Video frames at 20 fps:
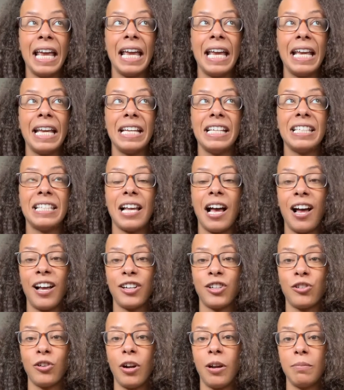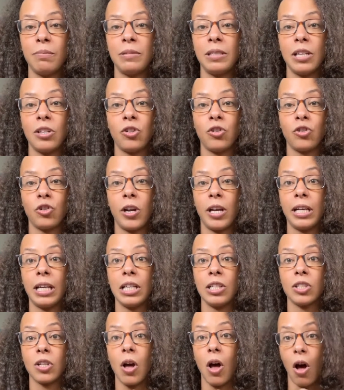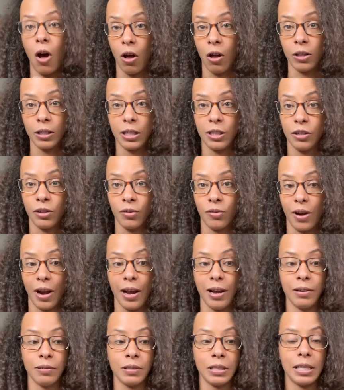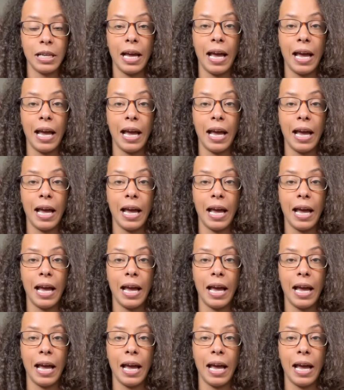His ashram does trainings all year round.